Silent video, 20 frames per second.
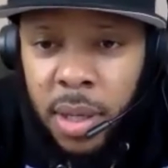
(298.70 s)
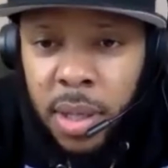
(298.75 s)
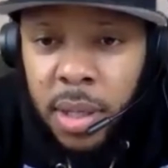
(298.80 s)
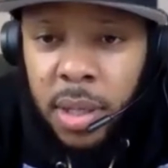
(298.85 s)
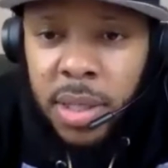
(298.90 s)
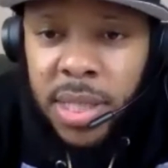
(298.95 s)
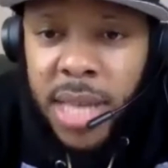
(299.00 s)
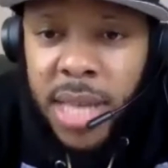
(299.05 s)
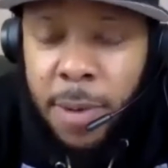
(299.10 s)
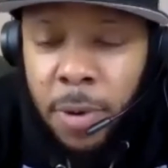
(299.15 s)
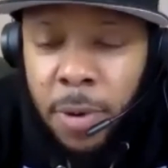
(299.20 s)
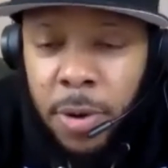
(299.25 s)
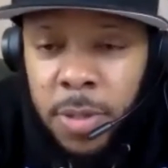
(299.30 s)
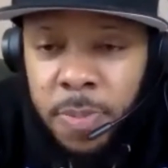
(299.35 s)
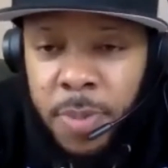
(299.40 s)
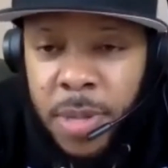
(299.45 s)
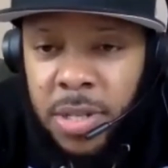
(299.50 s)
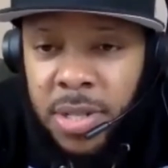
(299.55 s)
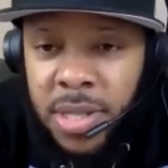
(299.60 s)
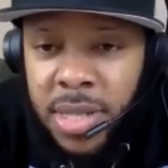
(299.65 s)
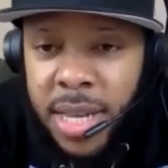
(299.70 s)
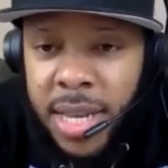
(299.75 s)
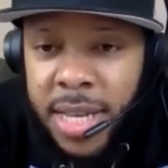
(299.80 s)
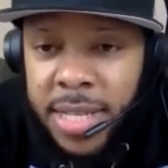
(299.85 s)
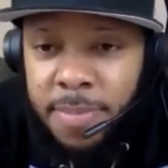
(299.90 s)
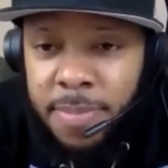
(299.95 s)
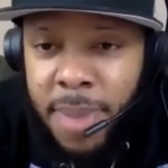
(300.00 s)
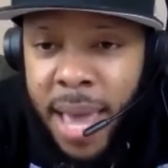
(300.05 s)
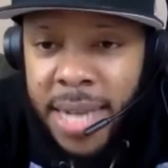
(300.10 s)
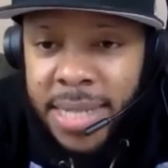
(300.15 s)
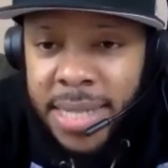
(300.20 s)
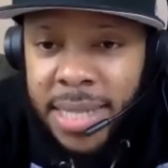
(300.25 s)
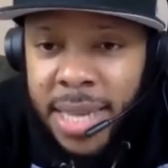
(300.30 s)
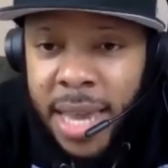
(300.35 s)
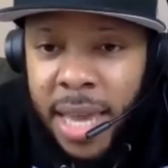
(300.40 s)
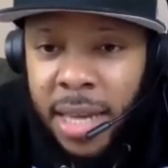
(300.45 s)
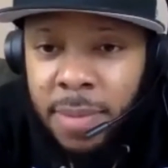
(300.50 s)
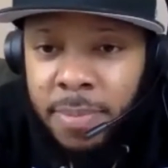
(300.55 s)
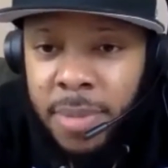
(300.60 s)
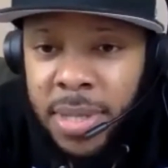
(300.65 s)
Tyrone Spencer says Max
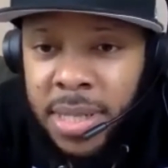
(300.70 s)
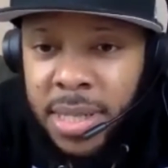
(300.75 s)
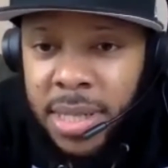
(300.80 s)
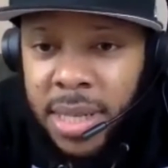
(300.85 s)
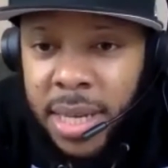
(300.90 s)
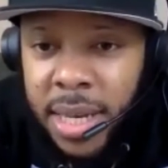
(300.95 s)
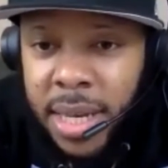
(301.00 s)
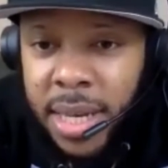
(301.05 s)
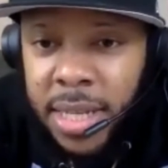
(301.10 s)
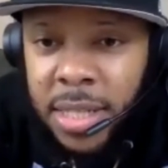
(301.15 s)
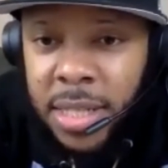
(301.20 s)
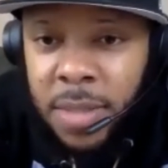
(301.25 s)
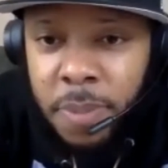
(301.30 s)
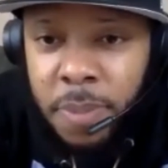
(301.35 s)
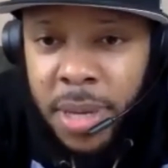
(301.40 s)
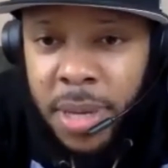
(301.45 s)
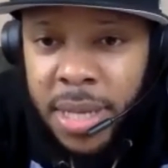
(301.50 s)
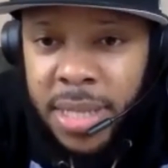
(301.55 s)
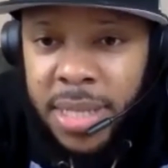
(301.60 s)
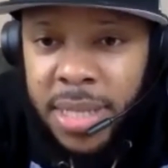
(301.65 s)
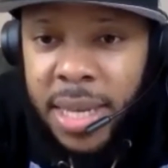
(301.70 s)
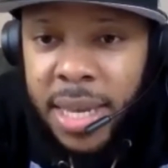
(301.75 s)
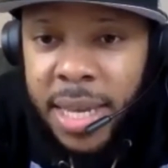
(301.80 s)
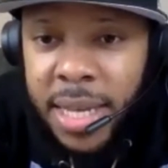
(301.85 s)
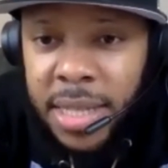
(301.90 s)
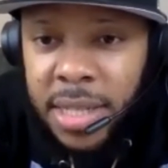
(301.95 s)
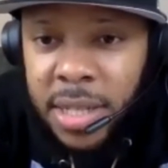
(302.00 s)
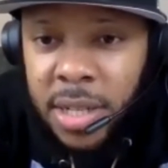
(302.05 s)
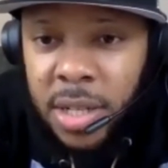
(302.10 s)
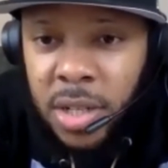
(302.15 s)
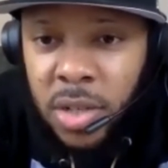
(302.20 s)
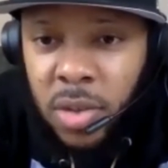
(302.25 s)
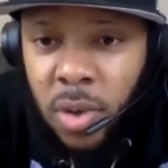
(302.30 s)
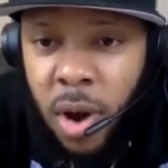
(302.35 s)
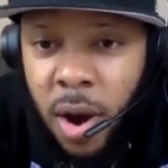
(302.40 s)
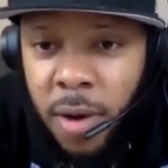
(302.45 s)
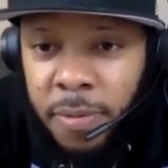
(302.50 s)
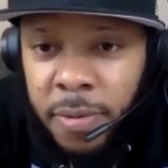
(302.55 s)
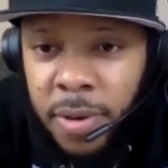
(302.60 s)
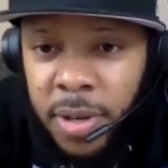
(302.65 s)
Kellerman said Spence and Terence
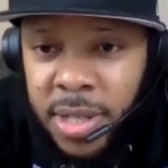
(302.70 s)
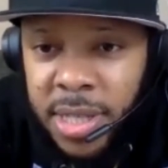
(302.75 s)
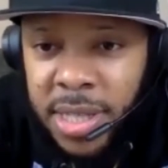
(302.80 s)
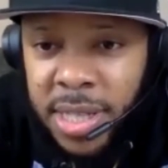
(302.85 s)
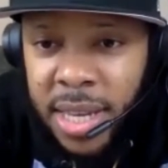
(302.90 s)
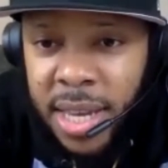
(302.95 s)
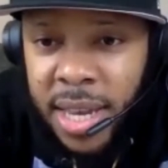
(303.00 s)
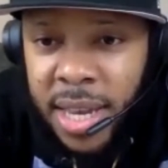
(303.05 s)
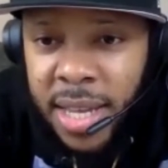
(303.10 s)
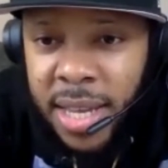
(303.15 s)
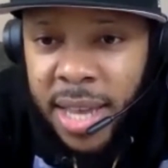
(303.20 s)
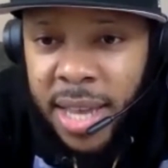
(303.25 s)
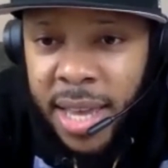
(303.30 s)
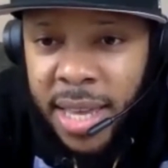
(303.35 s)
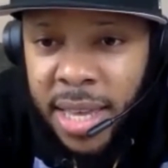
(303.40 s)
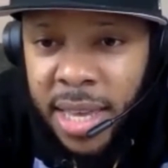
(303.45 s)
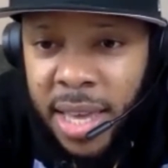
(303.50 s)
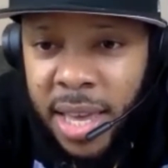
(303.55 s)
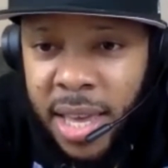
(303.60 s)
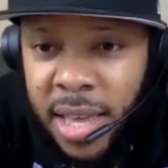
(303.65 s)
Crawford said that Keith